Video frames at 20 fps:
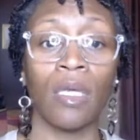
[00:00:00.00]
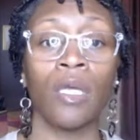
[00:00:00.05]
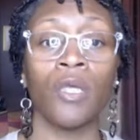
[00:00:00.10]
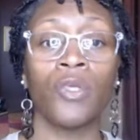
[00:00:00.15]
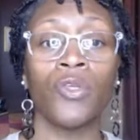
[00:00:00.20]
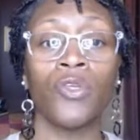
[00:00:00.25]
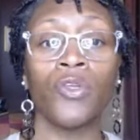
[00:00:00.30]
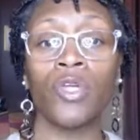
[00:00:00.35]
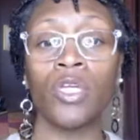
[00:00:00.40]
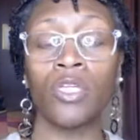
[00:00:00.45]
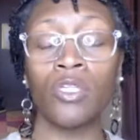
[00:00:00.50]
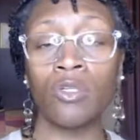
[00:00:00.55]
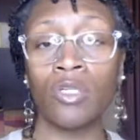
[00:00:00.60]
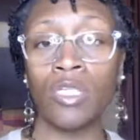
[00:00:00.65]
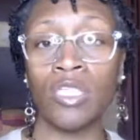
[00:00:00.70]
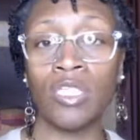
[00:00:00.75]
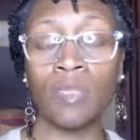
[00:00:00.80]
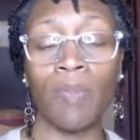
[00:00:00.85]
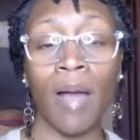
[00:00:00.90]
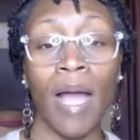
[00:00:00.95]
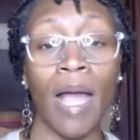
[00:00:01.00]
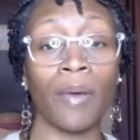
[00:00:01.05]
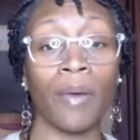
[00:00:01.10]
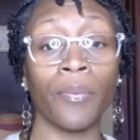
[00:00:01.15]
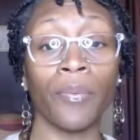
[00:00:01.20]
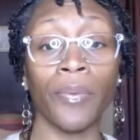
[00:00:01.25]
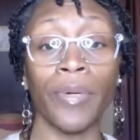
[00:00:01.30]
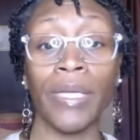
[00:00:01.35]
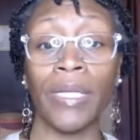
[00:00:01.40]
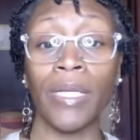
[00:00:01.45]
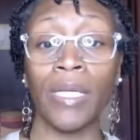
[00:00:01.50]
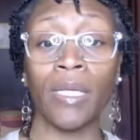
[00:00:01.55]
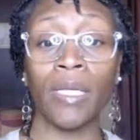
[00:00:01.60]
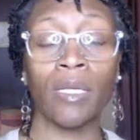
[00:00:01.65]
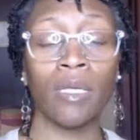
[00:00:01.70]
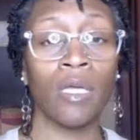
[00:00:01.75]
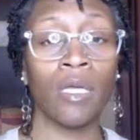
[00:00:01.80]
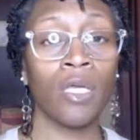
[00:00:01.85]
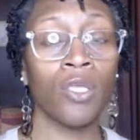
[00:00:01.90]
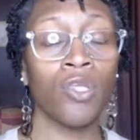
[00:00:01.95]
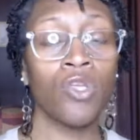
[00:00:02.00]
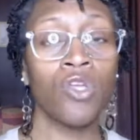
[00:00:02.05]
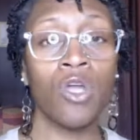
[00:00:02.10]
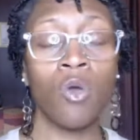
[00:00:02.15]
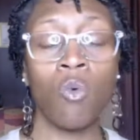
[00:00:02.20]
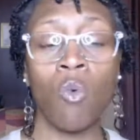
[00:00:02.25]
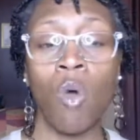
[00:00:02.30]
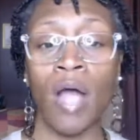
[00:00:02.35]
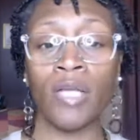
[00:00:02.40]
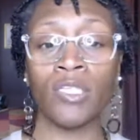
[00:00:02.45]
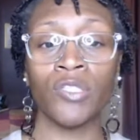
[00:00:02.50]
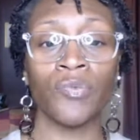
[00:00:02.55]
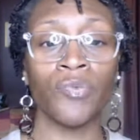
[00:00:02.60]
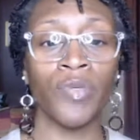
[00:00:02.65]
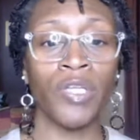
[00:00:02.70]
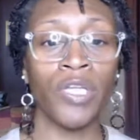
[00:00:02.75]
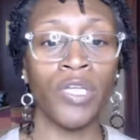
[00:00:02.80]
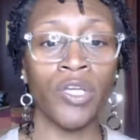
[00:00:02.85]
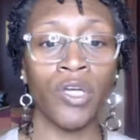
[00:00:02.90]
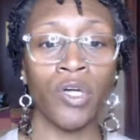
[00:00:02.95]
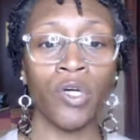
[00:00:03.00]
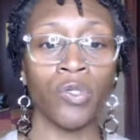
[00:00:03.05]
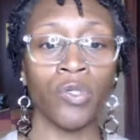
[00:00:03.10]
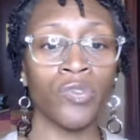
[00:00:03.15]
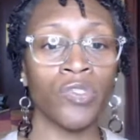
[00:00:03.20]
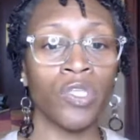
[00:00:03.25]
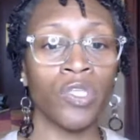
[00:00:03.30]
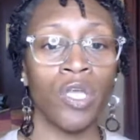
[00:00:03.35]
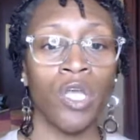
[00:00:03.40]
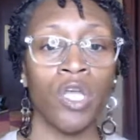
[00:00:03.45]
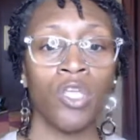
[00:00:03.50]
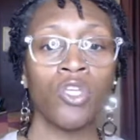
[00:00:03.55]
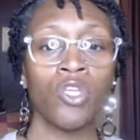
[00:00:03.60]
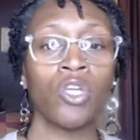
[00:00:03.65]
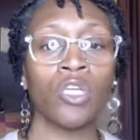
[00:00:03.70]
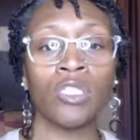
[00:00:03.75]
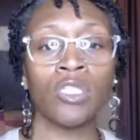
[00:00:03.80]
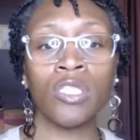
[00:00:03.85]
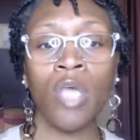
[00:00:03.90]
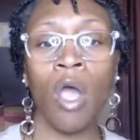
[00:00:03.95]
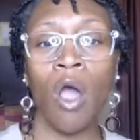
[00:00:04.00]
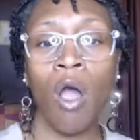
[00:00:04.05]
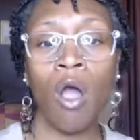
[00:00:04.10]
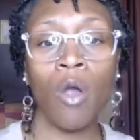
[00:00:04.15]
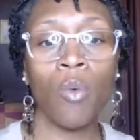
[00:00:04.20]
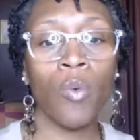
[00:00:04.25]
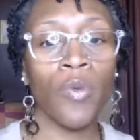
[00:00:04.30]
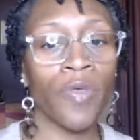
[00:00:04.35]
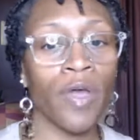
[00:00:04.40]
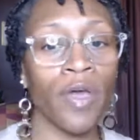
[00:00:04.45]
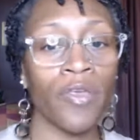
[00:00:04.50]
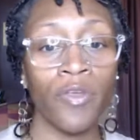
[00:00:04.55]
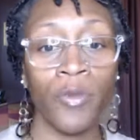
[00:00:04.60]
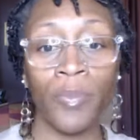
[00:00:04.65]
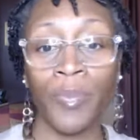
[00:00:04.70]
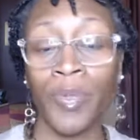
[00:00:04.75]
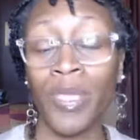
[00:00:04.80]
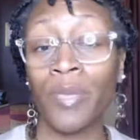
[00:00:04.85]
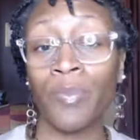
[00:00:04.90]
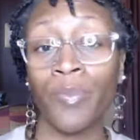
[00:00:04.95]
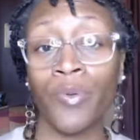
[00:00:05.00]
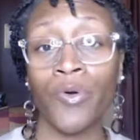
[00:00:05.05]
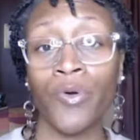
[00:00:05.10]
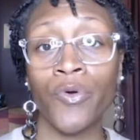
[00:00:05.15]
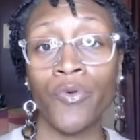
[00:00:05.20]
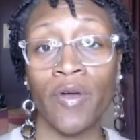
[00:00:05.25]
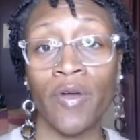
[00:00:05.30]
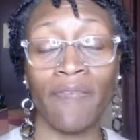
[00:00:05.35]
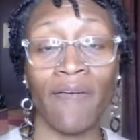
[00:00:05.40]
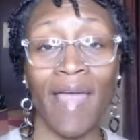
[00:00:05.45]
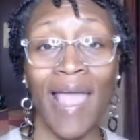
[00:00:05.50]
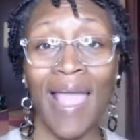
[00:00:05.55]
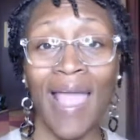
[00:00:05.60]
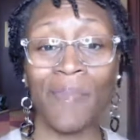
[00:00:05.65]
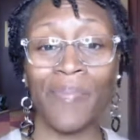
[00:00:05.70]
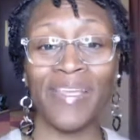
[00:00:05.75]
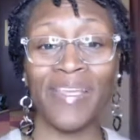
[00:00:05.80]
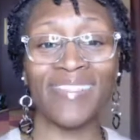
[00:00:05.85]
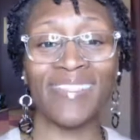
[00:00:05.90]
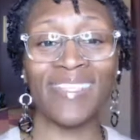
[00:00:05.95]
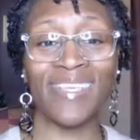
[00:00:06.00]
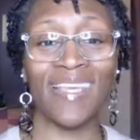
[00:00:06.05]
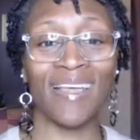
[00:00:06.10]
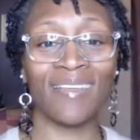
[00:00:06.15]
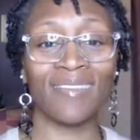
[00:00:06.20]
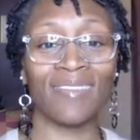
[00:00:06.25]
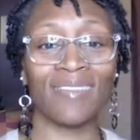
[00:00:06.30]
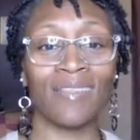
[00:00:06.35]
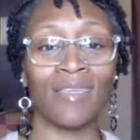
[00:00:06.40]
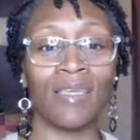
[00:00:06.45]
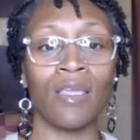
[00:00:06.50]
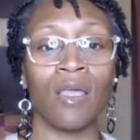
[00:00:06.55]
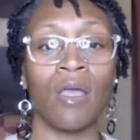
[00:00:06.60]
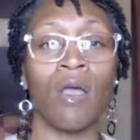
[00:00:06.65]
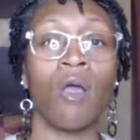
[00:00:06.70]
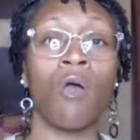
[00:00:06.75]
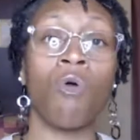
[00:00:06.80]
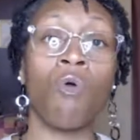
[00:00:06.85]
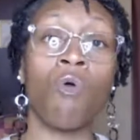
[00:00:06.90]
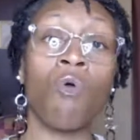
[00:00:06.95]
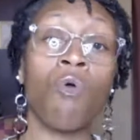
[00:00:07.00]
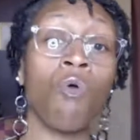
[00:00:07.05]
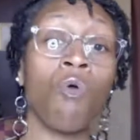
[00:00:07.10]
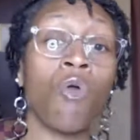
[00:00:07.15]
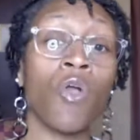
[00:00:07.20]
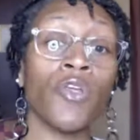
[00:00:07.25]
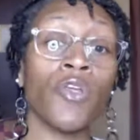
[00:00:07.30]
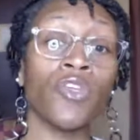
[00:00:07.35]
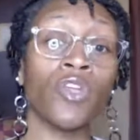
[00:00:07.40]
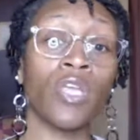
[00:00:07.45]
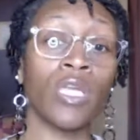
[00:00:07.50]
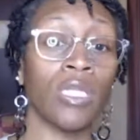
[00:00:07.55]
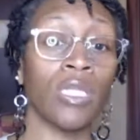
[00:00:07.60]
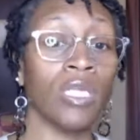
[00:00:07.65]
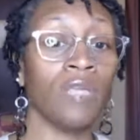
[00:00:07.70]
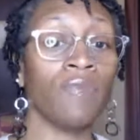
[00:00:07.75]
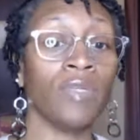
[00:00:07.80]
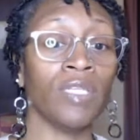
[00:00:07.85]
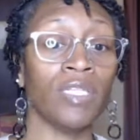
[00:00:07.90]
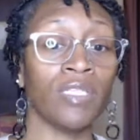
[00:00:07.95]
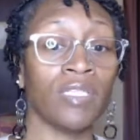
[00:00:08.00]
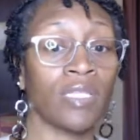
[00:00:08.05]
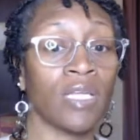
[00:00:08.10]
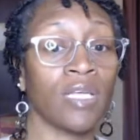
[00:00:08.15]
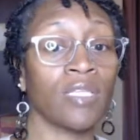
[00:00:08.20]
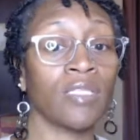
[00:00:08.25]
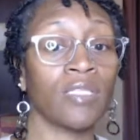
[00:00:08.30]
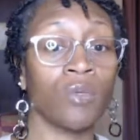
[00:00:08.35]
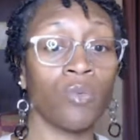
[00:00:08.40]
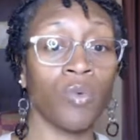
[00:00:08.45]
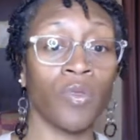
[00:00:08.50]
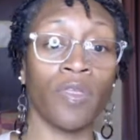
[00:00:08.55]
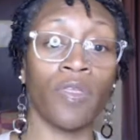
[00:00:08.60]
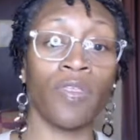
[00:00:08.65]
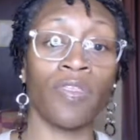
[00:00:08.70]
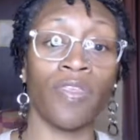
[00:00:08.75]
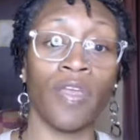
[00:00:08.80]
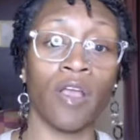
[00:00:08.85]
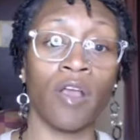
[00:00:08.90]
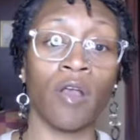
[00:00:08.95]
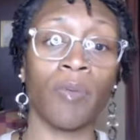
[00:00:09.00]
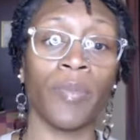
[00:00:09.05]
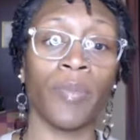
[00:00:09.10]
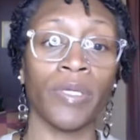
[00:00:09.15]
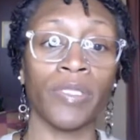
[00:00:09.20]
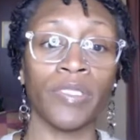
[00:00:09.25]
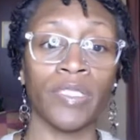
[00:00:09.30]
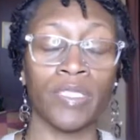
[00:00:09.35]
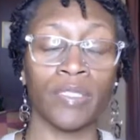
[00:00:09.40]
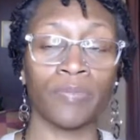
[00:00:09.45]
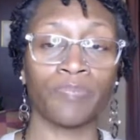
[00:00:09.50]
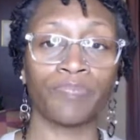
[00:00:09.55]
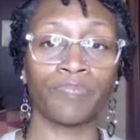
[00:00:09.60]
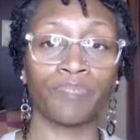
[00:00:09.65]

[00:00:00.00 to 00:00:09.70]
You can do this by reading, you can watch videos, you can talk with other people who have had PTSD, or you can even discuss it with a therapist.